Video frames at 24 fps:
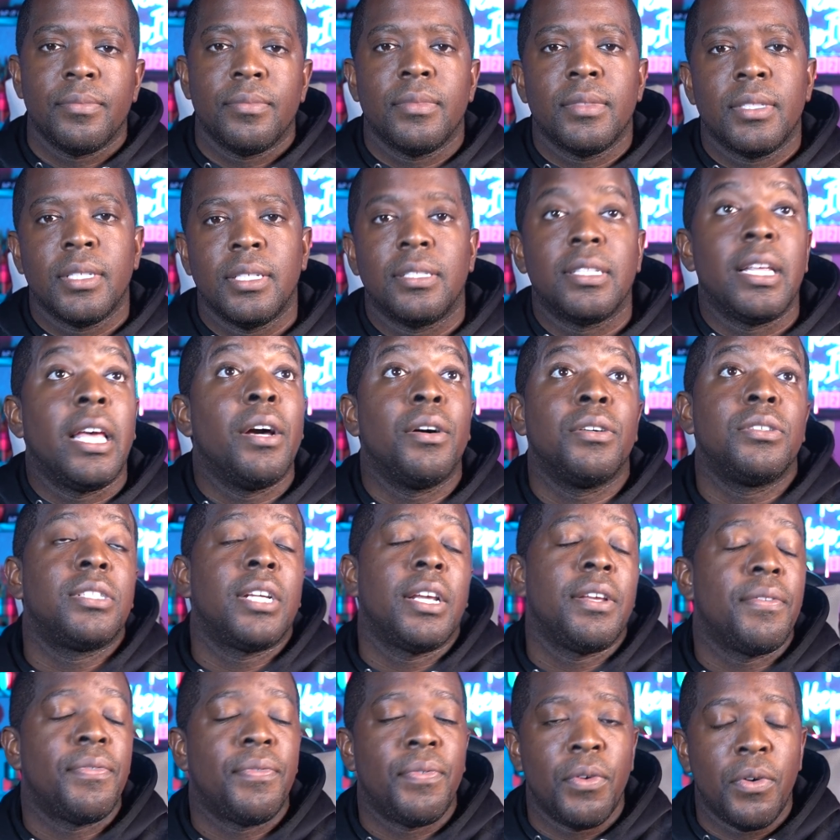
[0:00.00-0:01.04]
Because
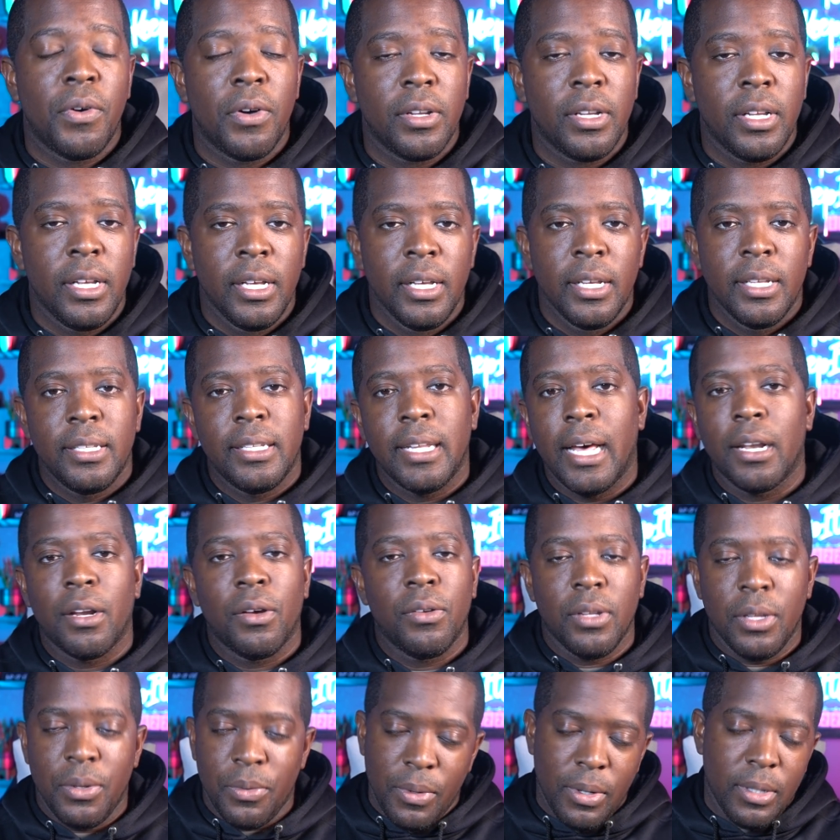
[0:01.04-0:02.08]
L.J. Fort, not
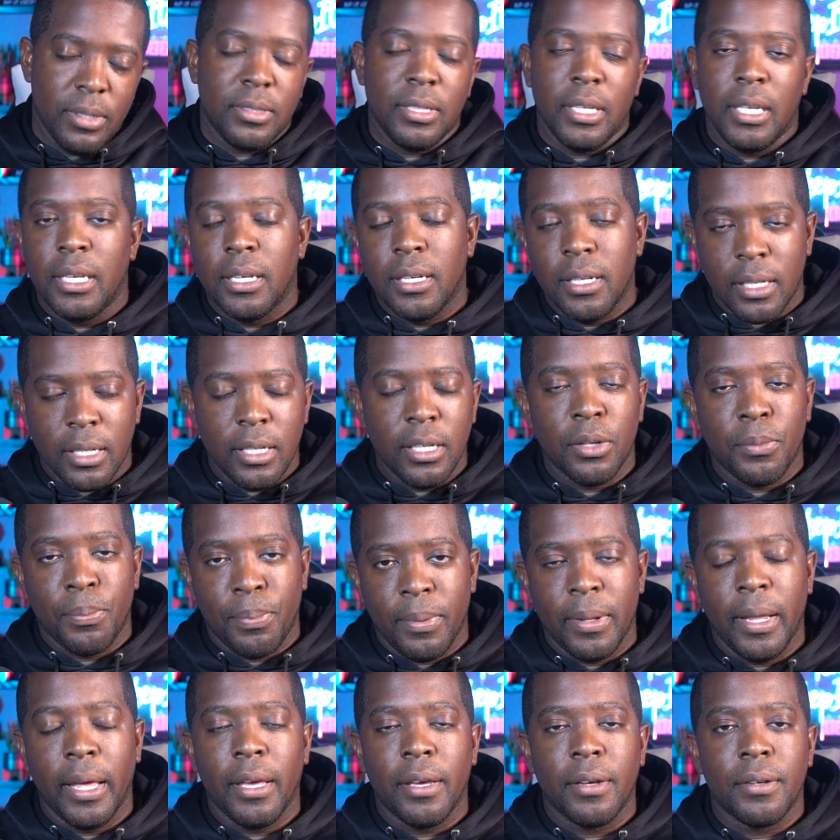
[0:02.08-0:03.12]
only was he a good
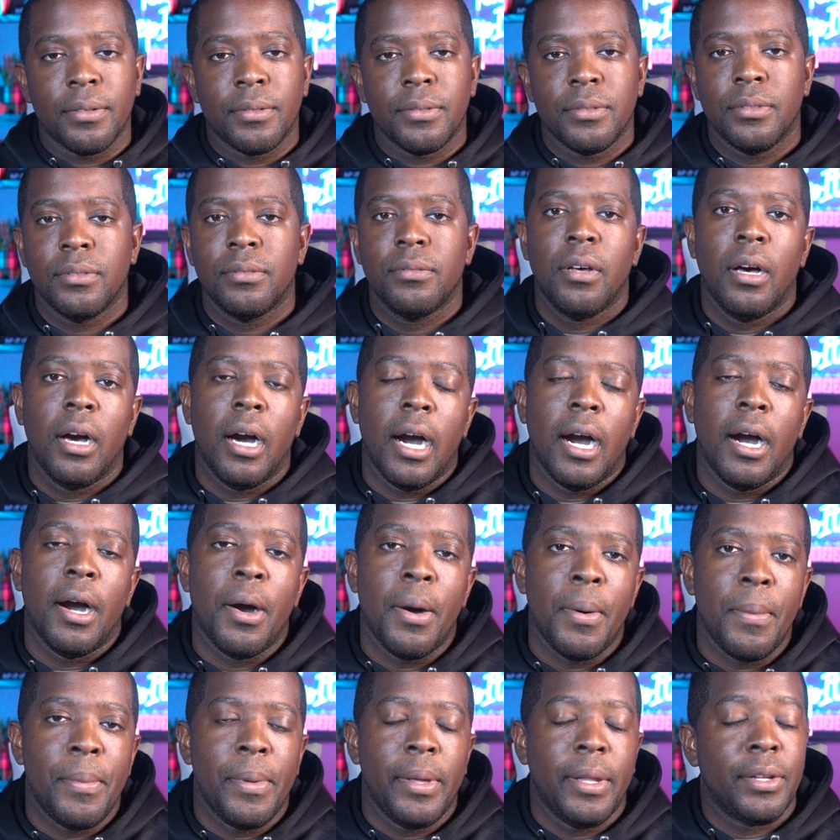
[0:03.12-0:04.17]
player
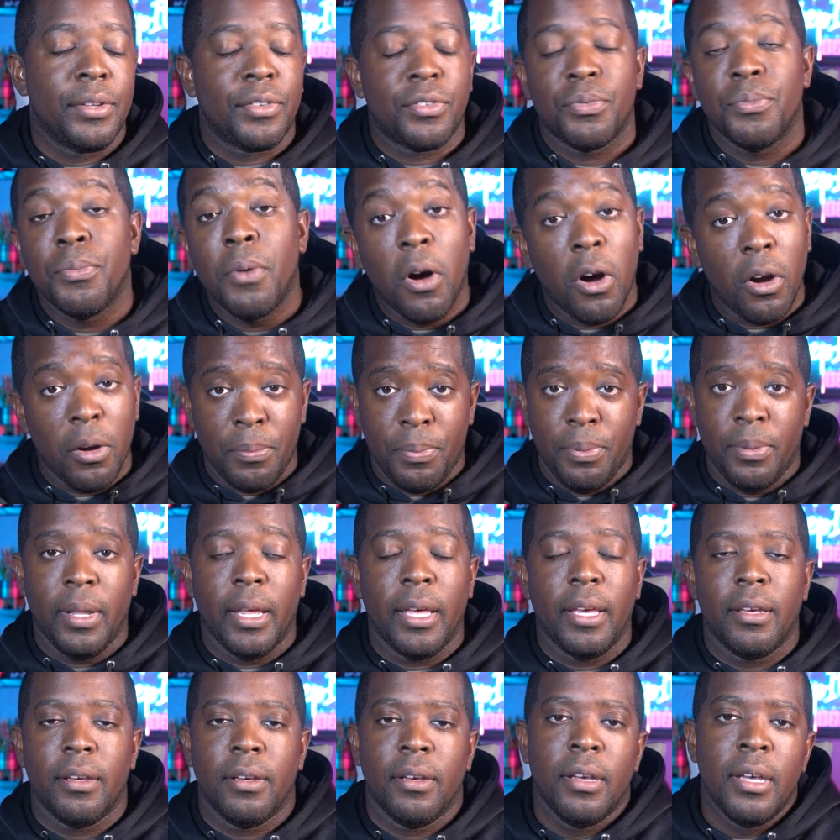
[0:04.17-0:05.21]
um, and a smart
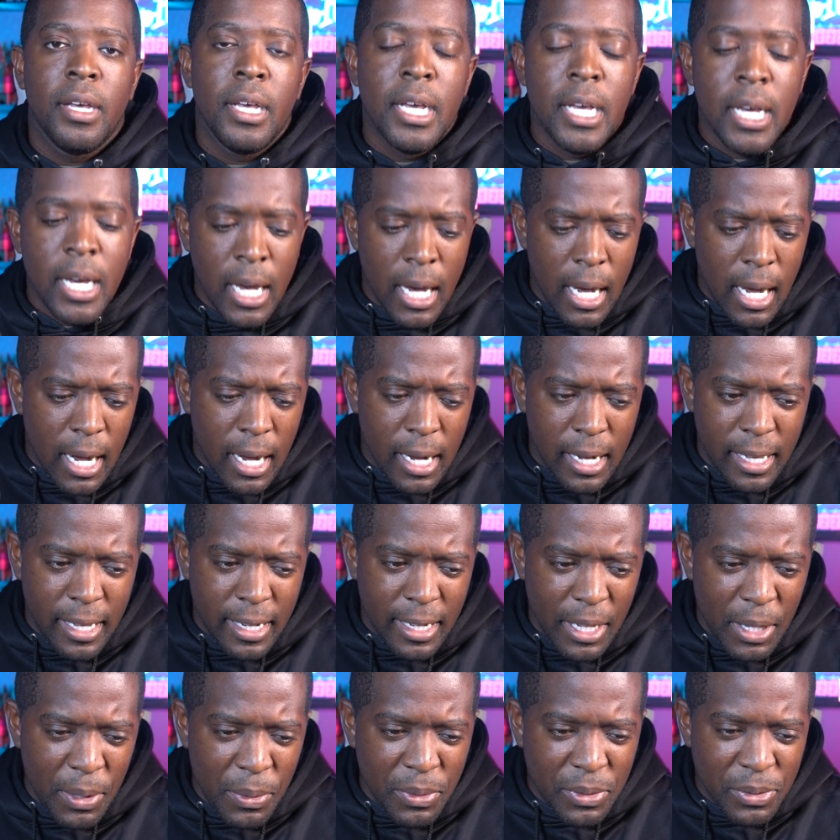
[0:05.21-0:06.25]
player, uh,
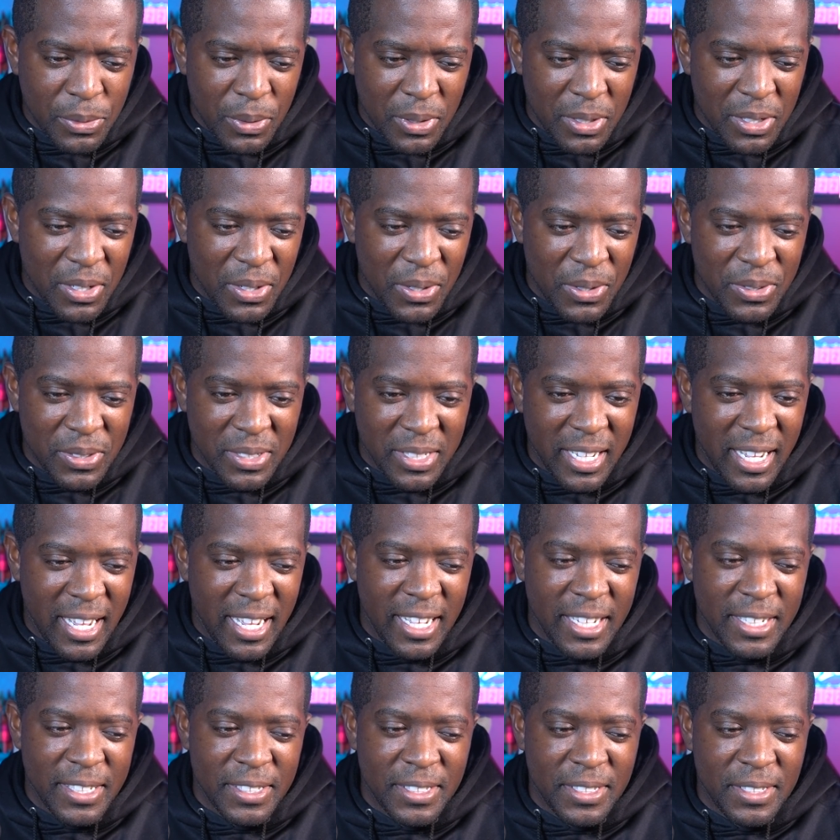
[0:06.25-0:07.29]
and he was one of those
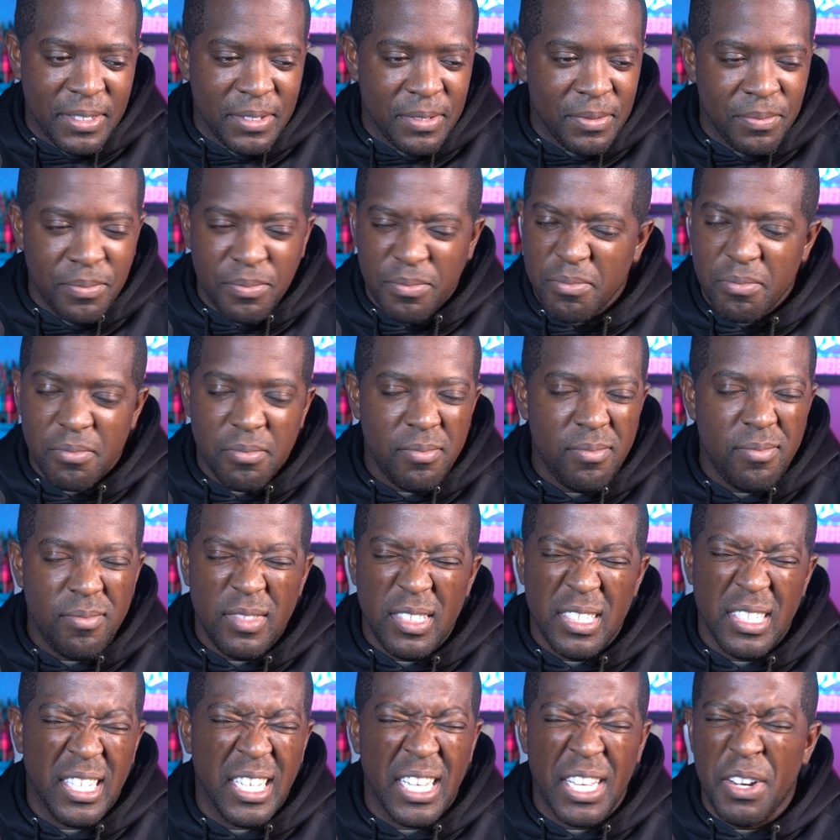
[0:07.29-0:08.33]
guys,
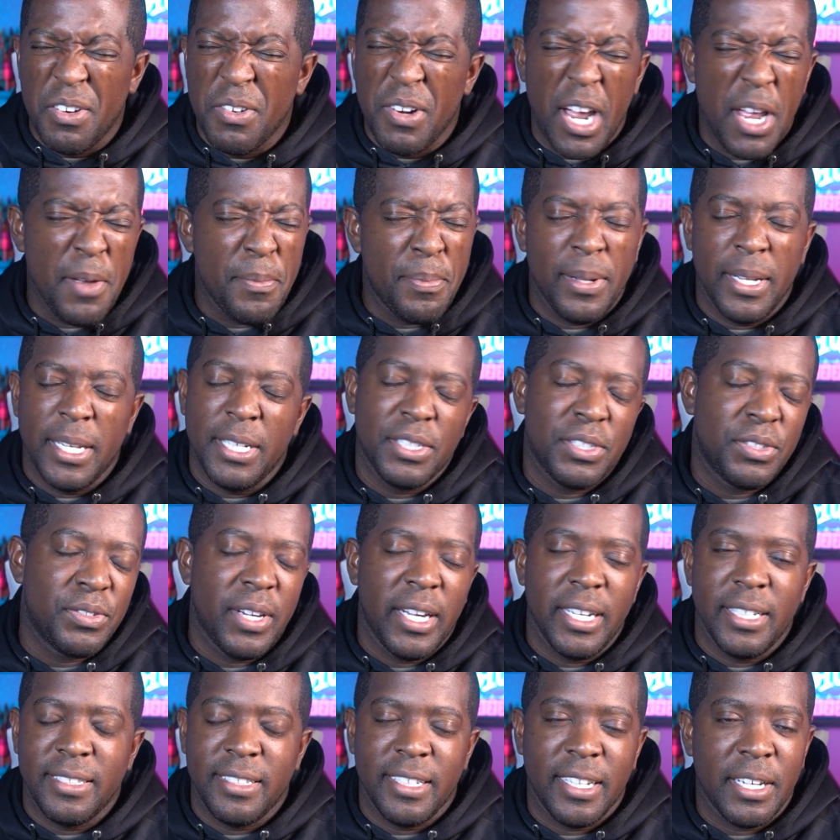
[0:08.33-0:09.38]
again, right place,
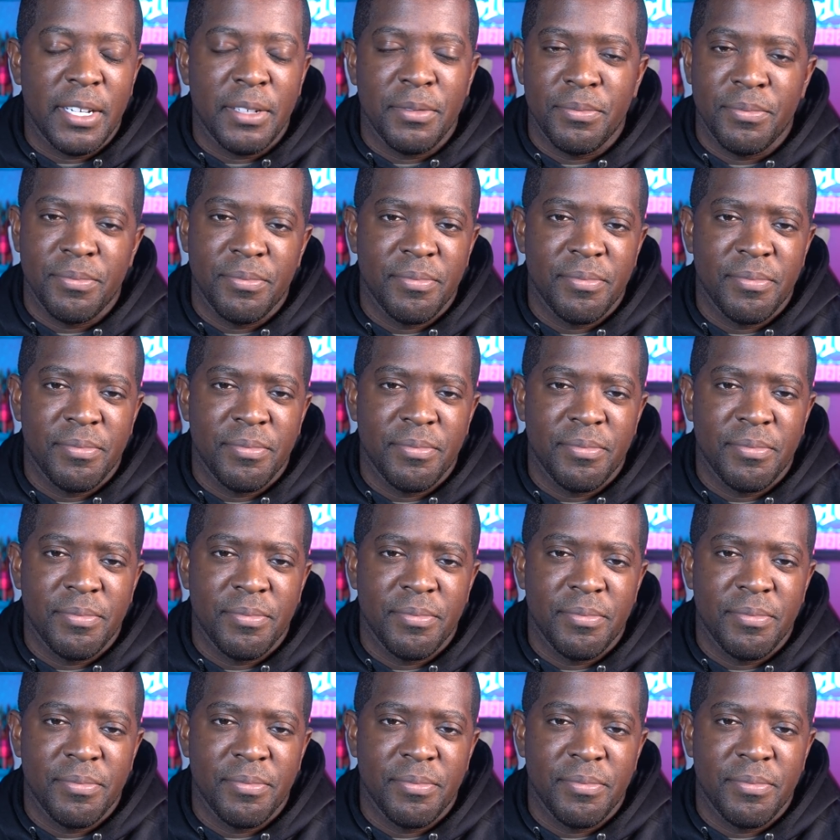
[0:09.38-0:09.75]
right time.